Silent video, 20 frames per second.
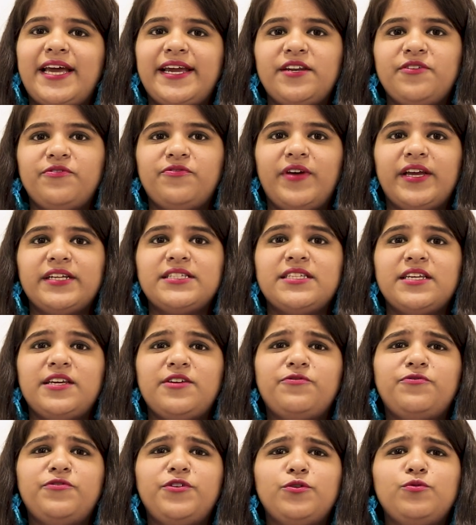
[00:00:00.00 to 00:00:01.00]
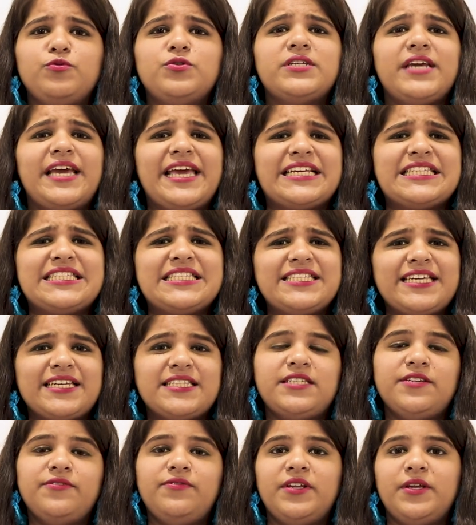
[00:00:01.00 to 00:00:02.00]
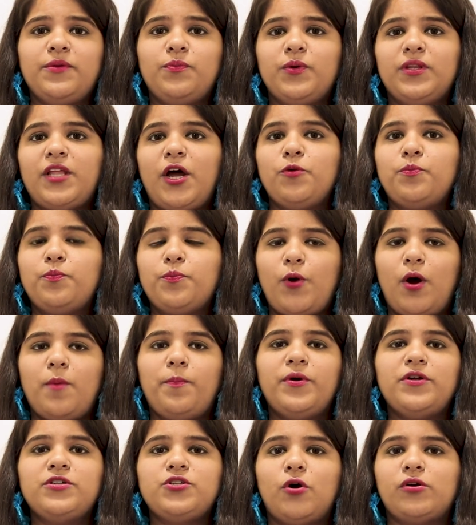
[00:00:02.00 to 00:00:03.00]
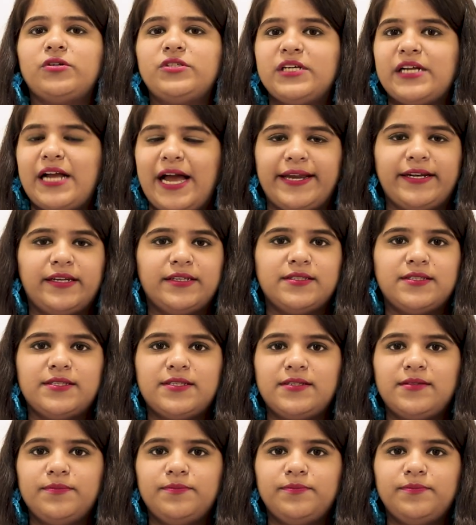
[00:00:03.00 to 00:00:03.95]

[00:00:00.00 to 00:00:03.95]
side effects if used excessively without proper doctor guidance.